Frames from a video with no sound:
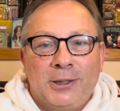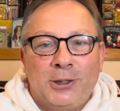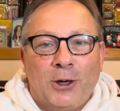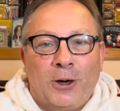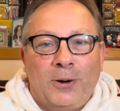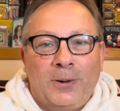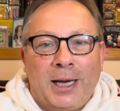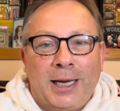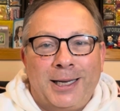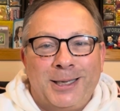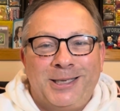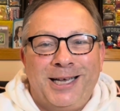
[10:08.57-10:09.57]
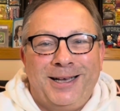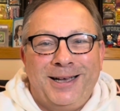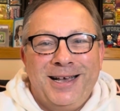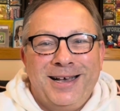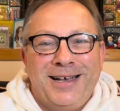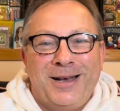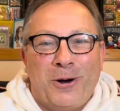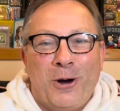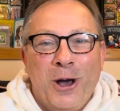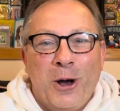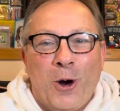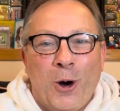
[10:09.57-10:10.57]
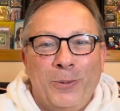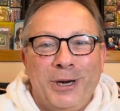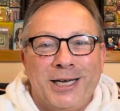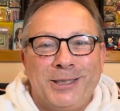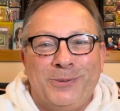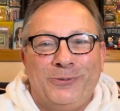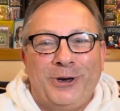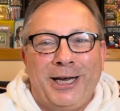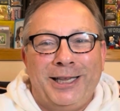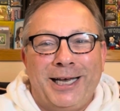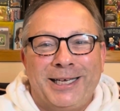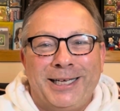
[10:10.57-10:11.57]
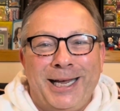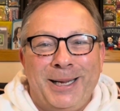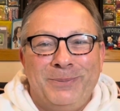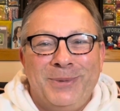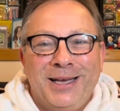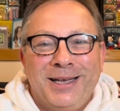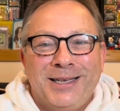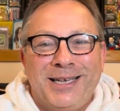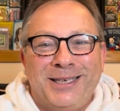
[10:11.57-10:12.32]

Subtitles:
So I guess homie doesn't play that game,